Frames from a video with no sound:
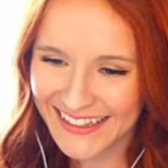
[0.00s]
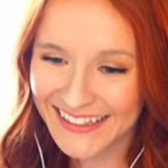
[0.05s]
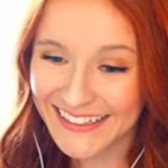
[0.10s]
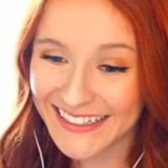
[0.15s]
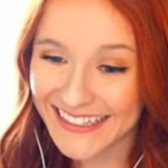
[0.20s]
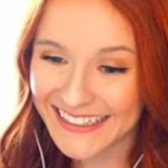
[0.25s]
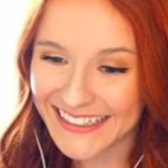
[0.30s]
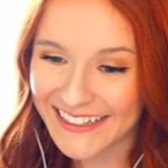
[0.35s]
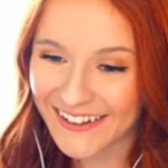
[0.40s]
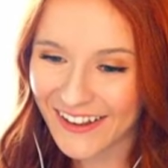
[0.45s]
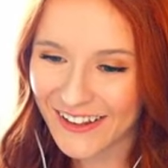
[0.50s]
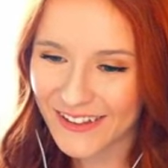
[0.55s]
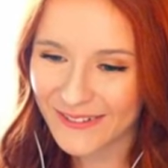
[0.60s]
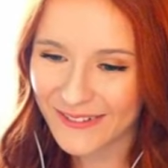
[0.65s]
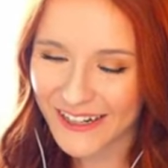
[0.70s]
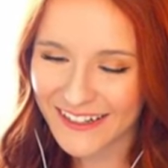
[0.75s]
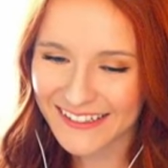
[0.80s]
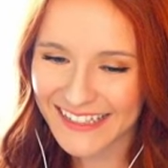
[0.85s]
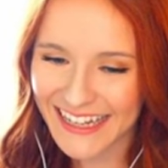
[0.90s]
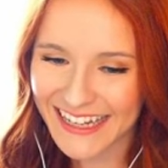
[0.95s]
Collecting all the
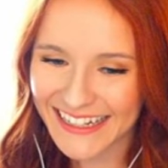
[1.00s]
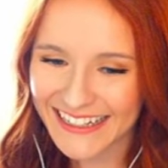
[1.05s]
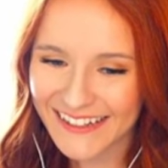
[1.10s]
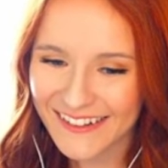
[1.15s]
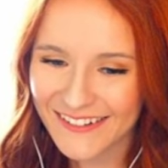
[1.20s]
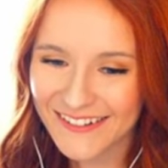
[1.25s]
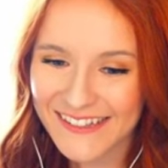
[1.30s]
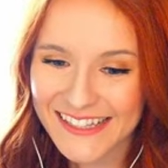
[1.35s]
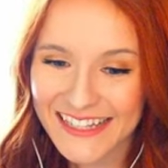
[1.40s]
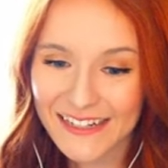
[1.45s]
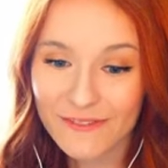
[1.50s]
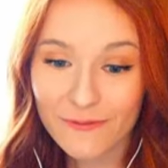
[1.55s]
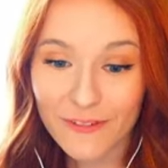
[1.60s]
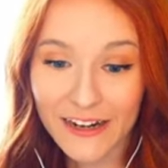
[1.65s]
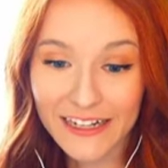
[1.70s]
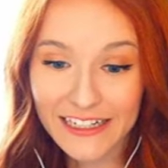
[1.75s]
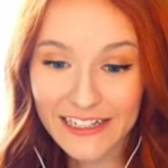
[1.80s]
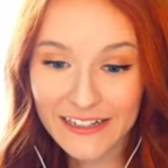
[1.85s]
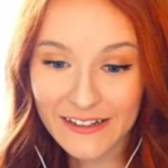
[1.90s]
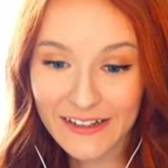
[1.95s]
rare dinos and
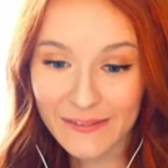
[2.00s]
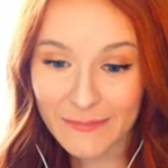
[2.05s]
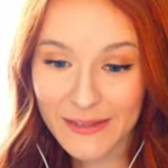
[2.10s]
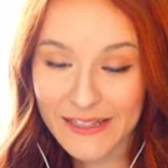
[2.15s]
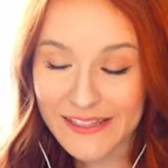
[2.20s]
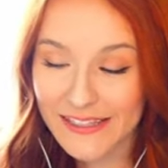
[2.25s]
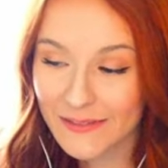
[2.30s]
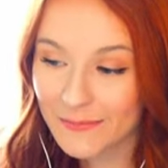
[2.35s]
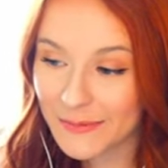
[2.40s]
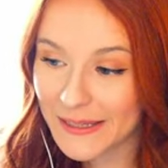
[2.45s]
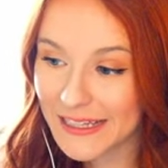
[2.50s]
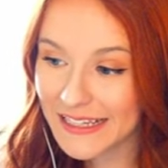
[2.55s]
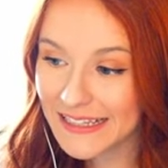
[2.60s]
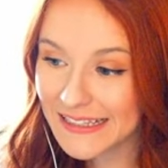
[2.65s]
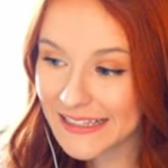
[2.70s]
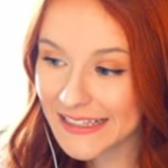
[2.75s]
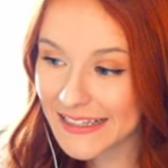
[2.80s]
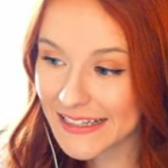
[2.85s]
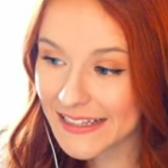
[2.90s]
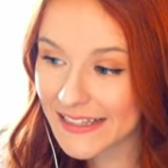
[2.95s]
finding bits and
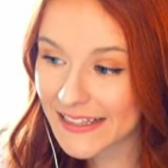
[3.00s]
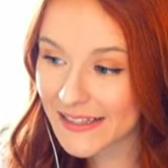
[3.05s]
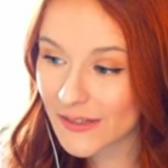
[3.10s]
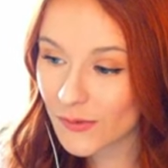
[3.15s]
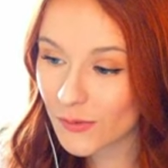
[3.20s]
pieces.